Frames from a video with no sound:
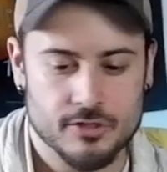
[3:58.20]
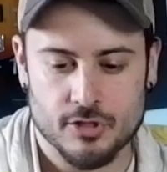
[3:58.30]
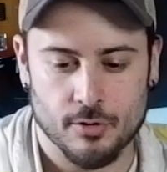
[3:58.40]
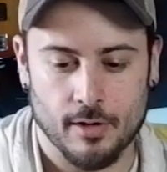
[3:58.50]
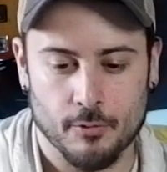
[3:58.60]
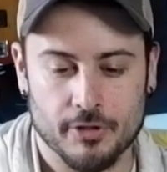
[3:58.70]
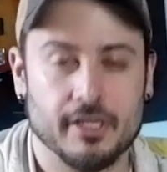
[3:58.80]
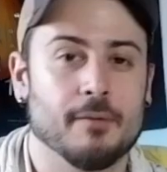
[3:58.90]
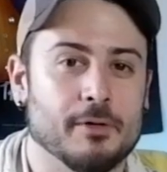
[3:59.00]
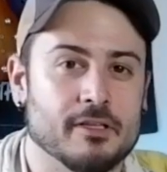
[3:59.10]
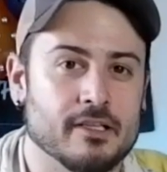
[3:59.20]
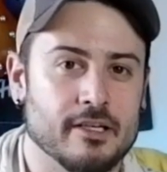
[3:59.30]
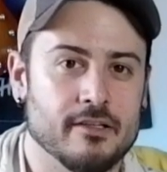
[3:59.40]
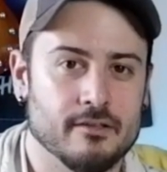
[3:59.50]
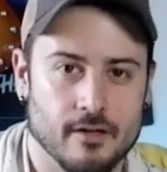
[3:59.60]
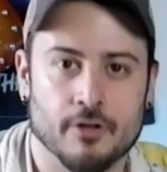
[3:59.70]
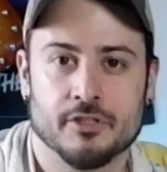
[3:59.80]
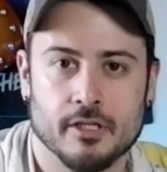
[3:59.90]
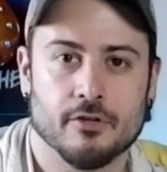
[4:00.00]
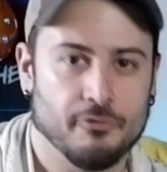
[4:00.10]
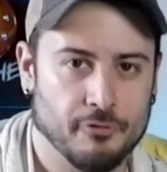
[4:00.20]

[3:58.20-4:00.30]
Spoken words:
so I want to keep it clean until